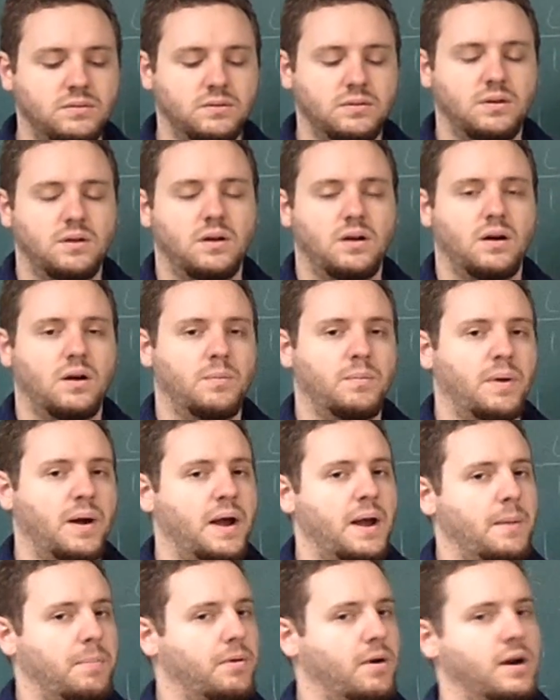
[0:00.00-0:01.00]

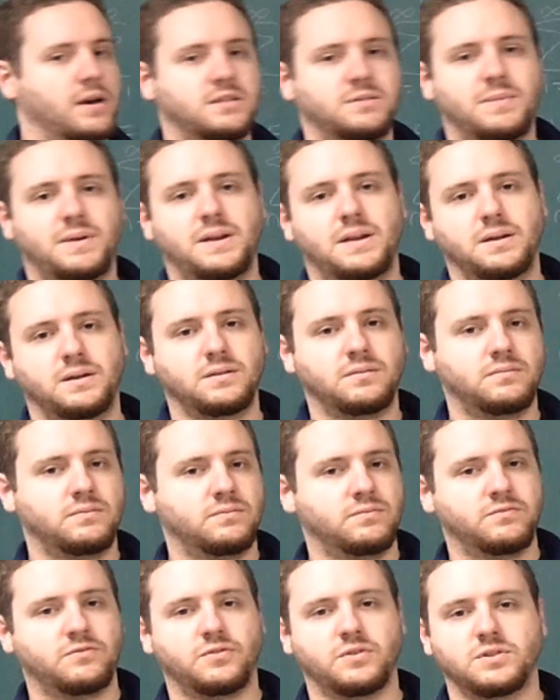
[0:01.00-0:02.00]
by approximating
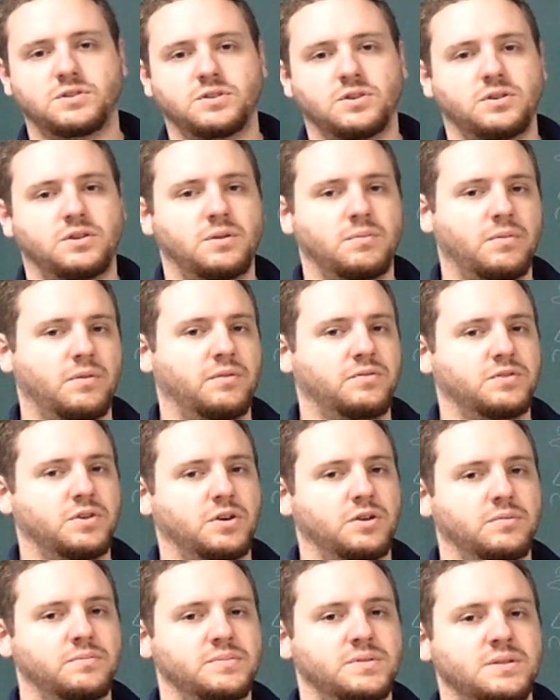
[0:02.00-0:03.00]
for a certain number of
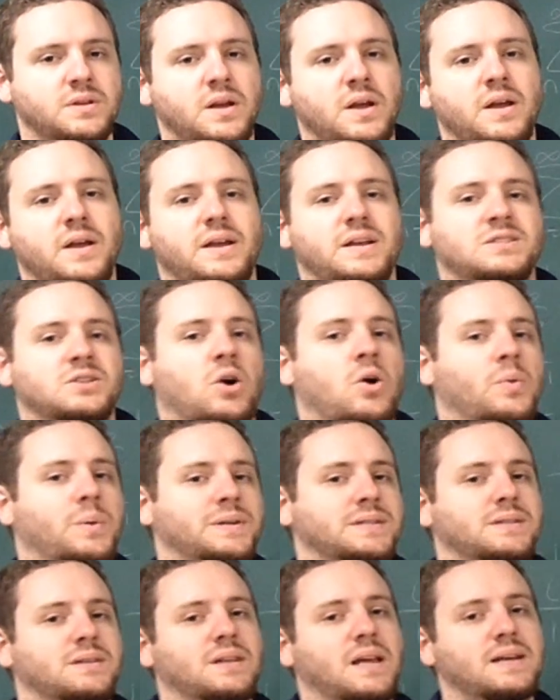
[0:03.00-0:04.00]
terms, is
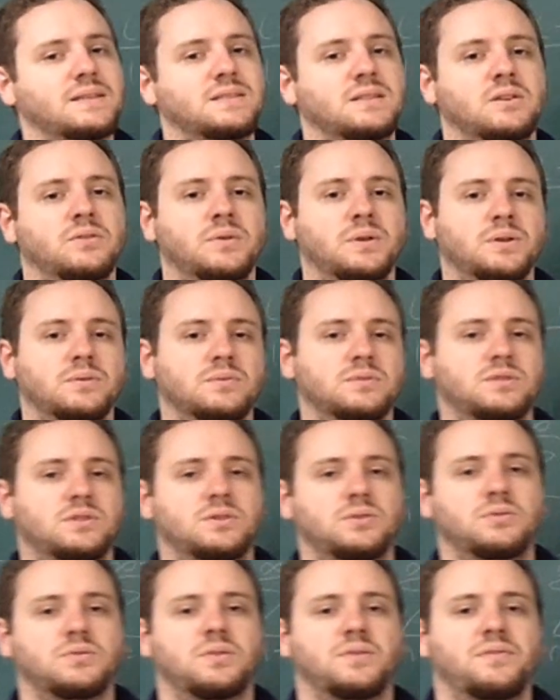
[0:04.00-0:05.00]
always less than or equal
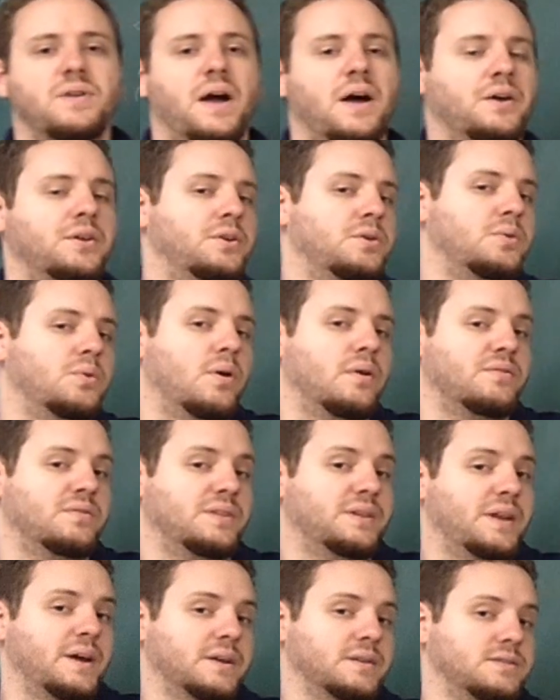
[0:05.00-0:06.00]
to the value
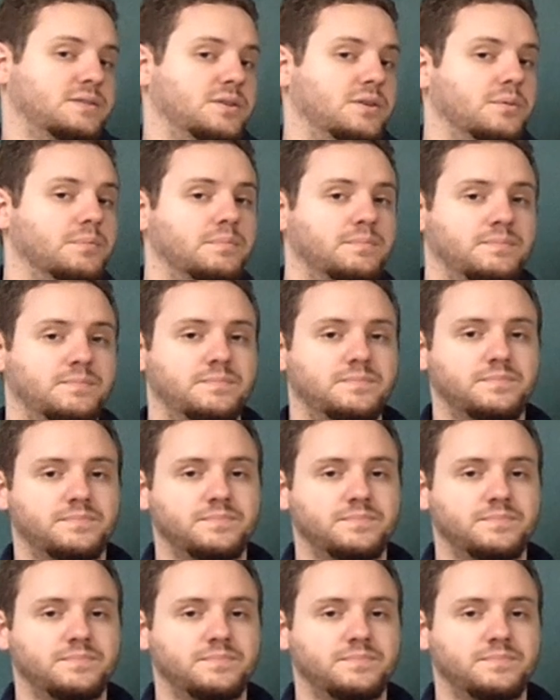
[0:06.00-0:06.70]
of the next term.